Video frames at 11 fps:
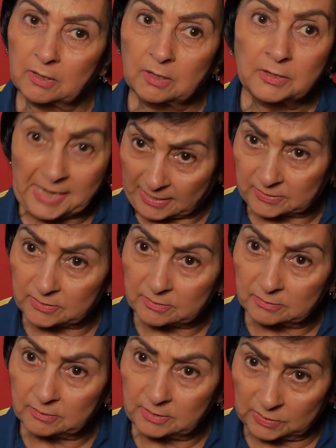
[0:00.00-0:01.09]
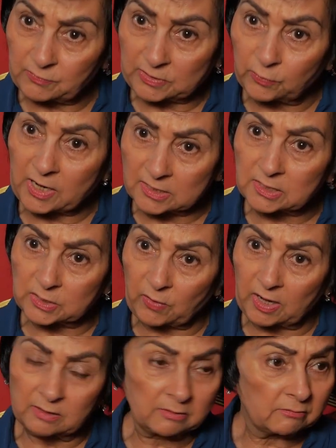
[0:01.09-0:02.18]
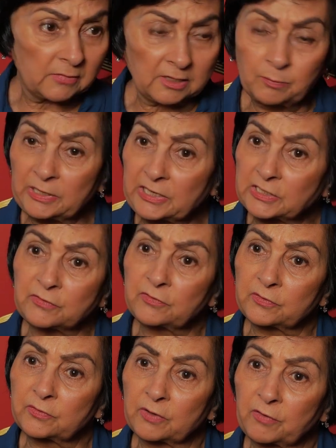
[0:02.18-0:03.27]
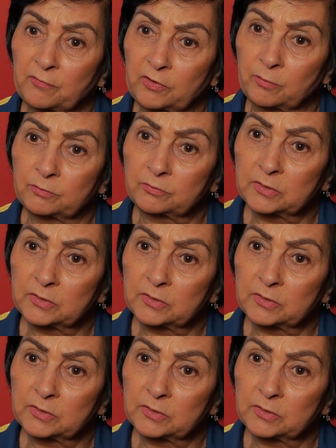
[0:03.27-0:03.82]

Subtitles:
Yes, it was for us as well. Completely different, away from